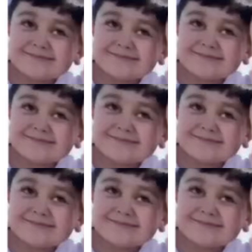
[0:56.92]

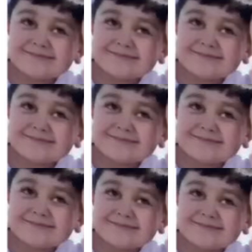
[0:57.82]

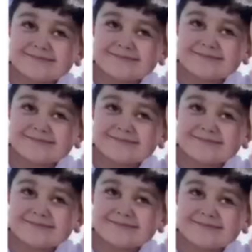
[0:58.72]

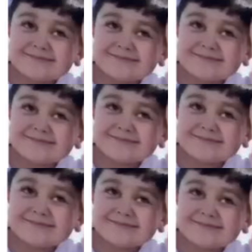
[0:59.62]

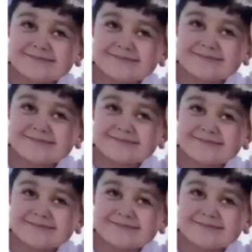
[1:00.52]
(silent)